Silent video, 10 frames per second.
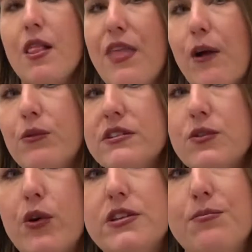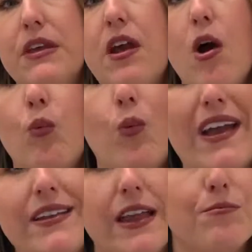That one is going to be all
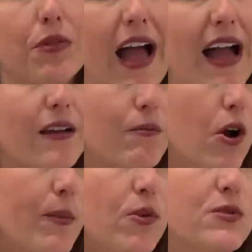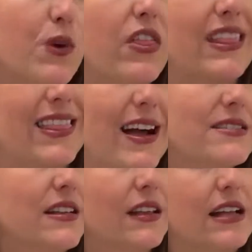white and black marbles with
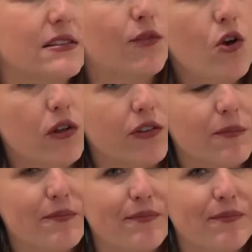lots and lots of gold.